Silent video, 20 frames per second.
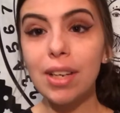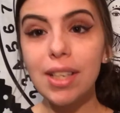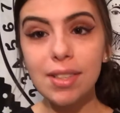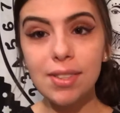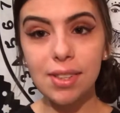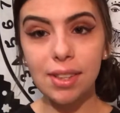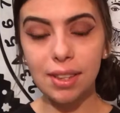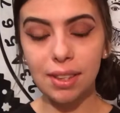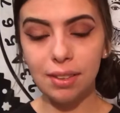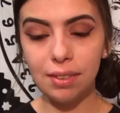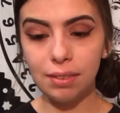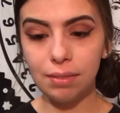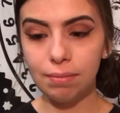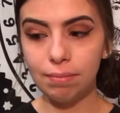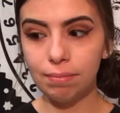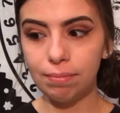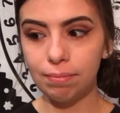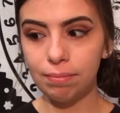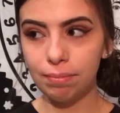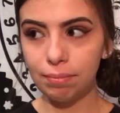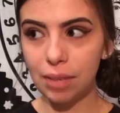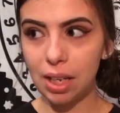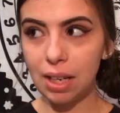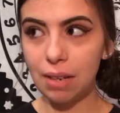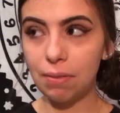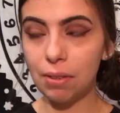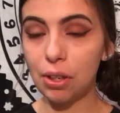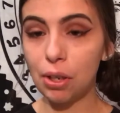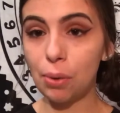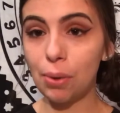reason,
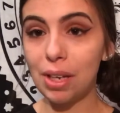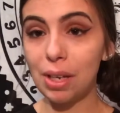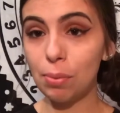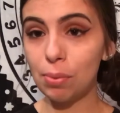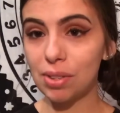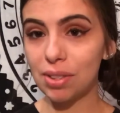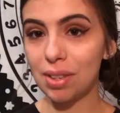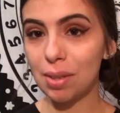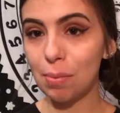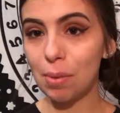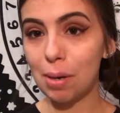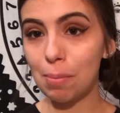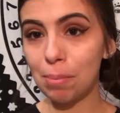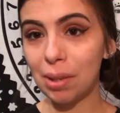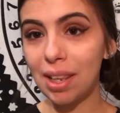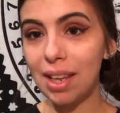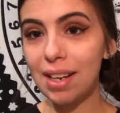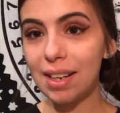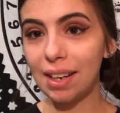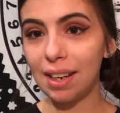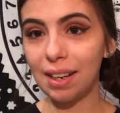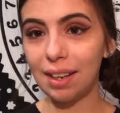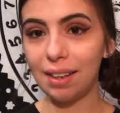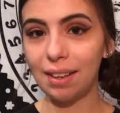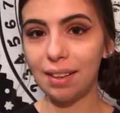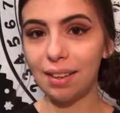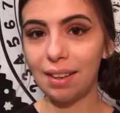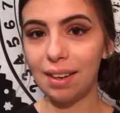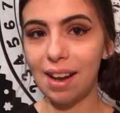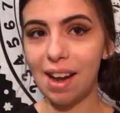even though he was the one
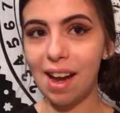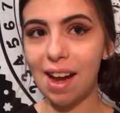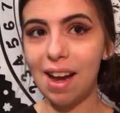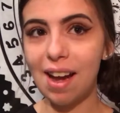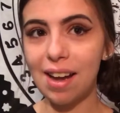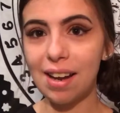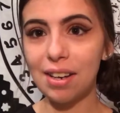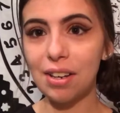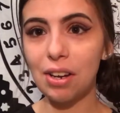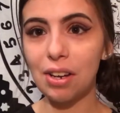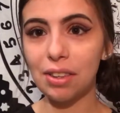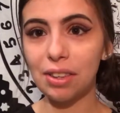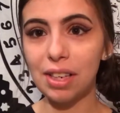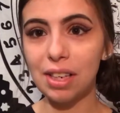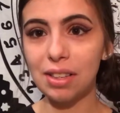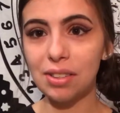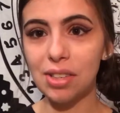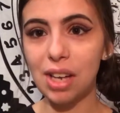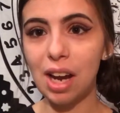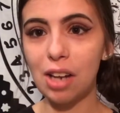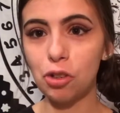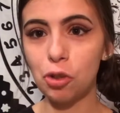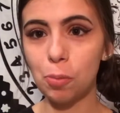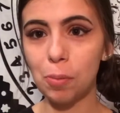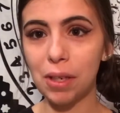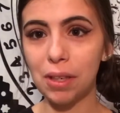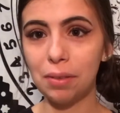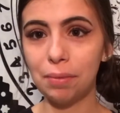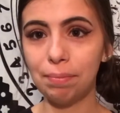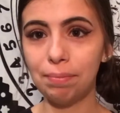playing, I got the
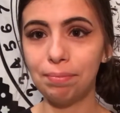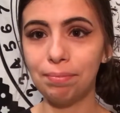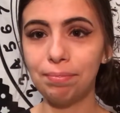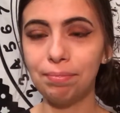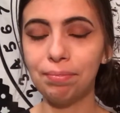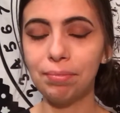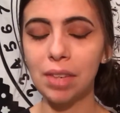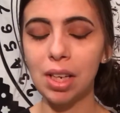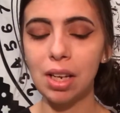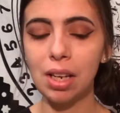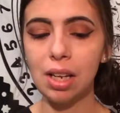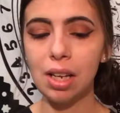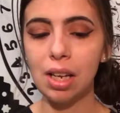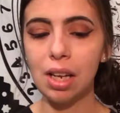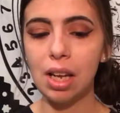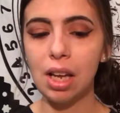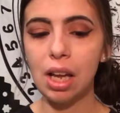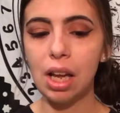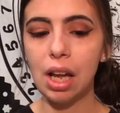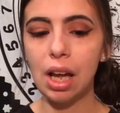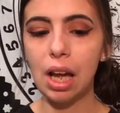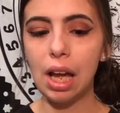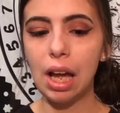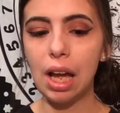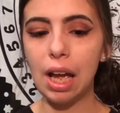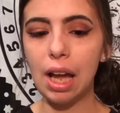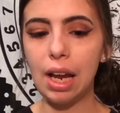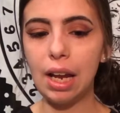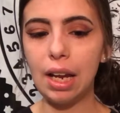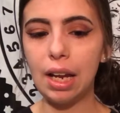attachment.
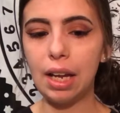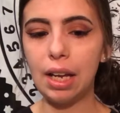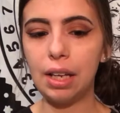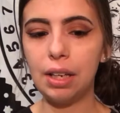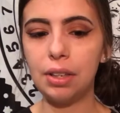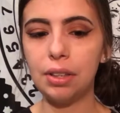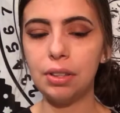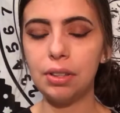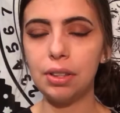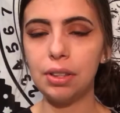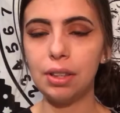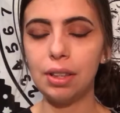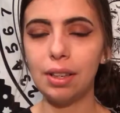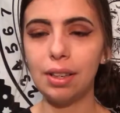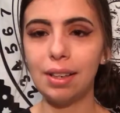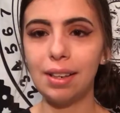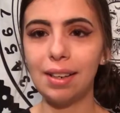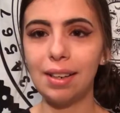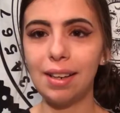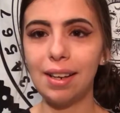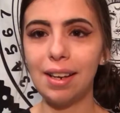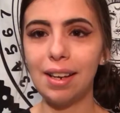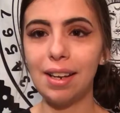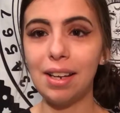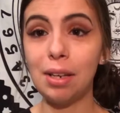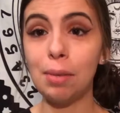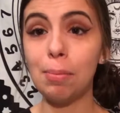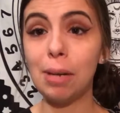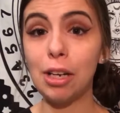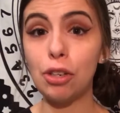And
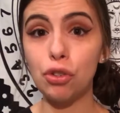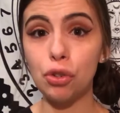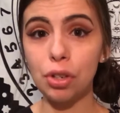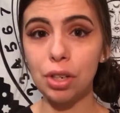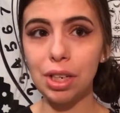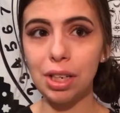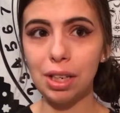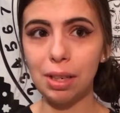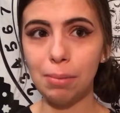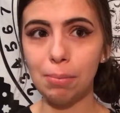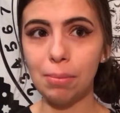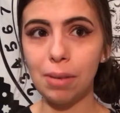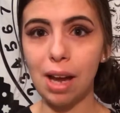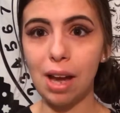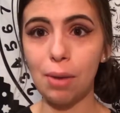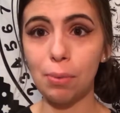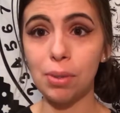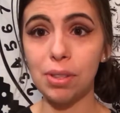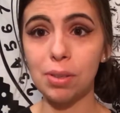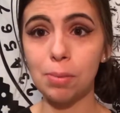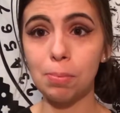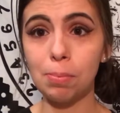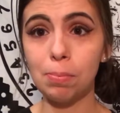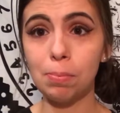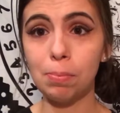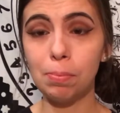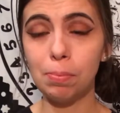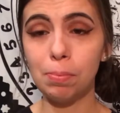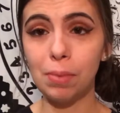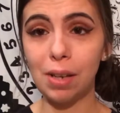in my dream, I
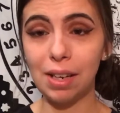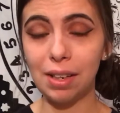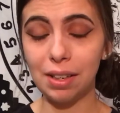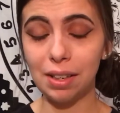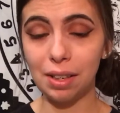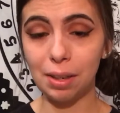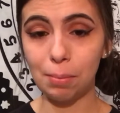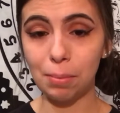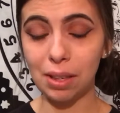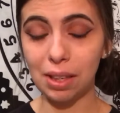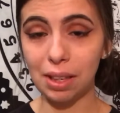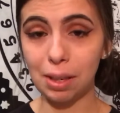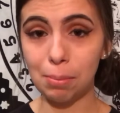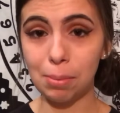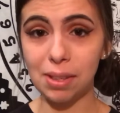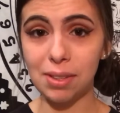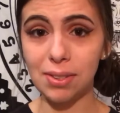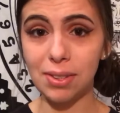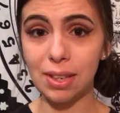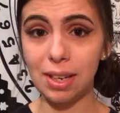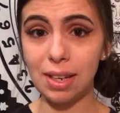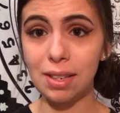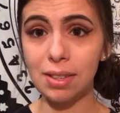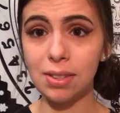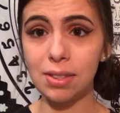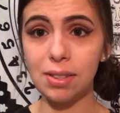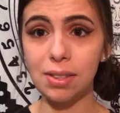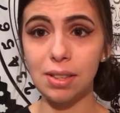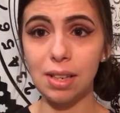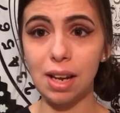ended up getting
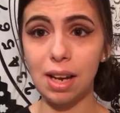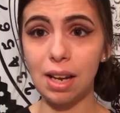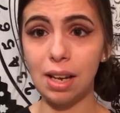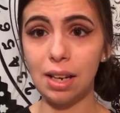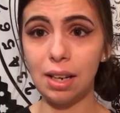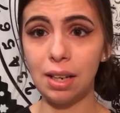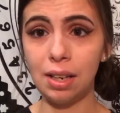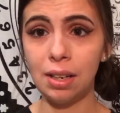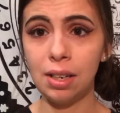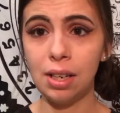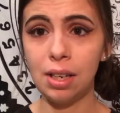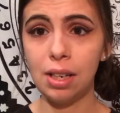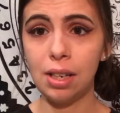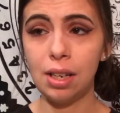possessed. In